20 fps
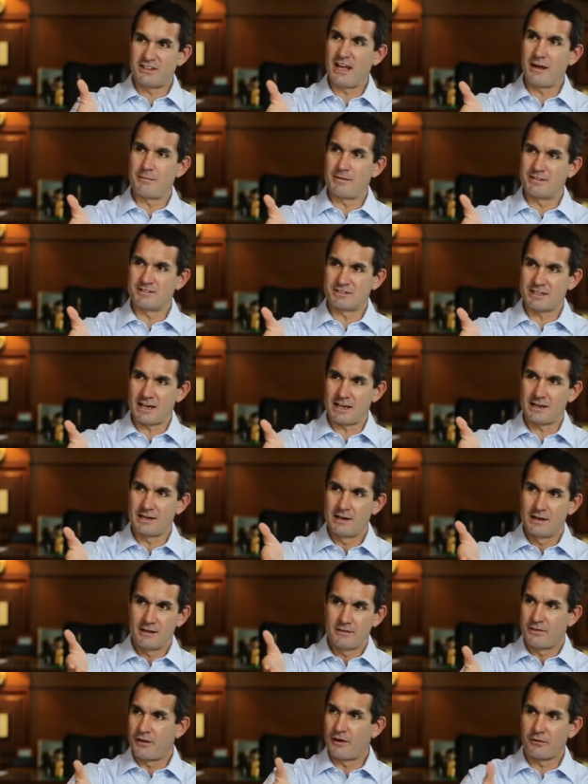them and say
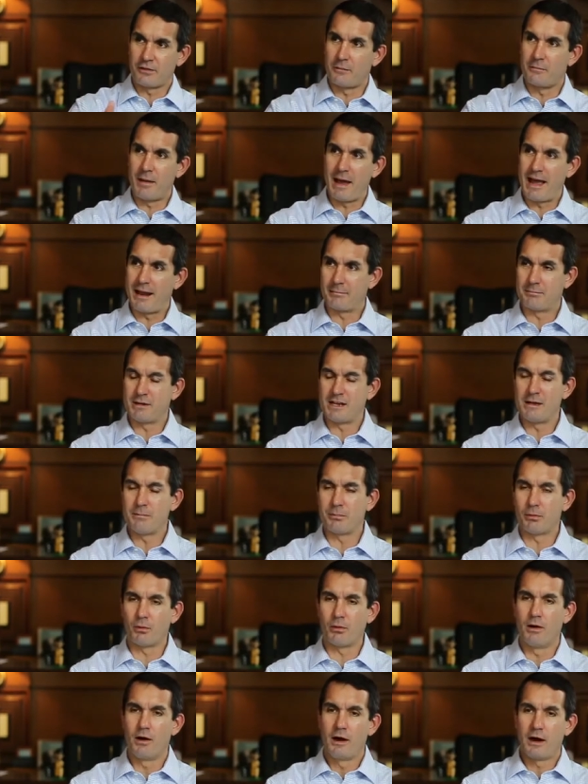they're the bad
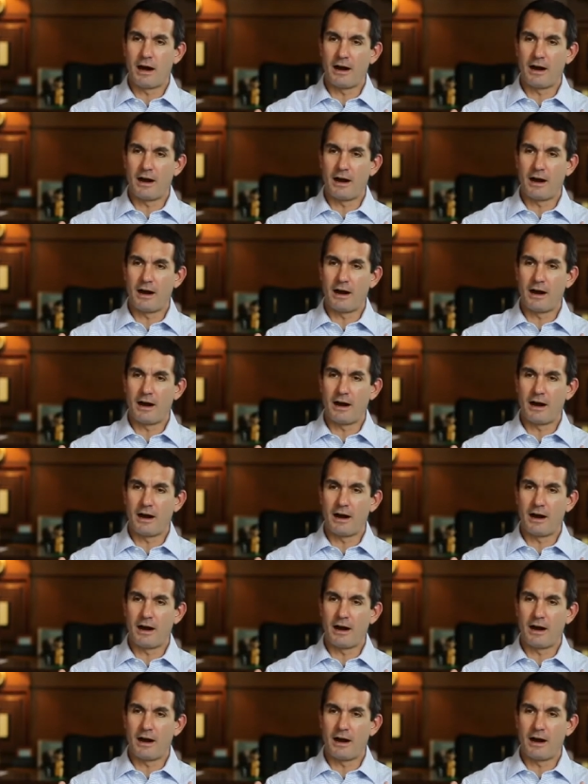people.